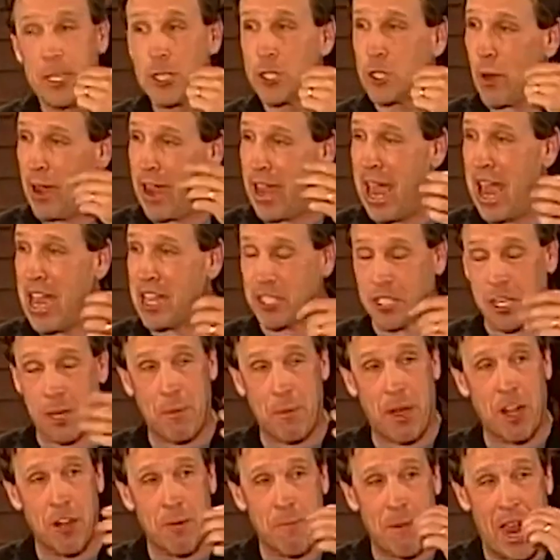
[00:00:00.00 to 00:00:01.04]
So I asked,
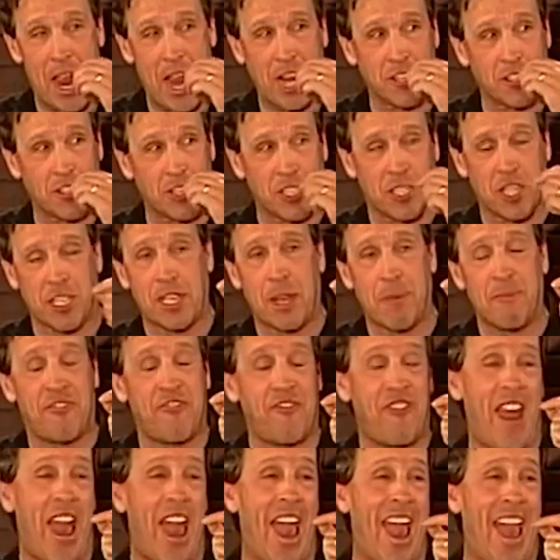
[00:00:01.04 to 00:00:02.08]
"Something on your mind?" She says, "I'm
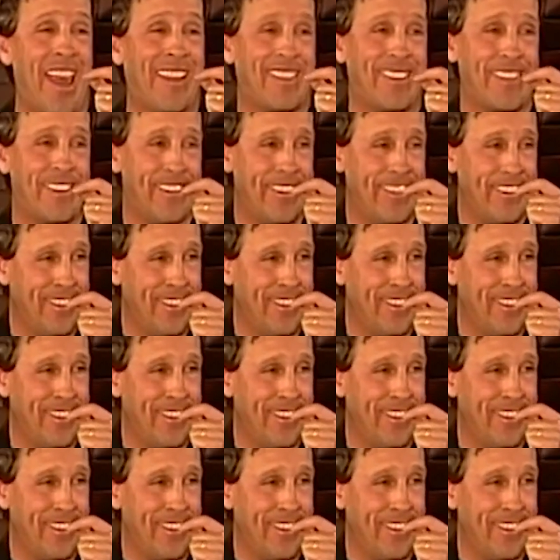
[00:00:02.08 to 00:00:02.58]
fat."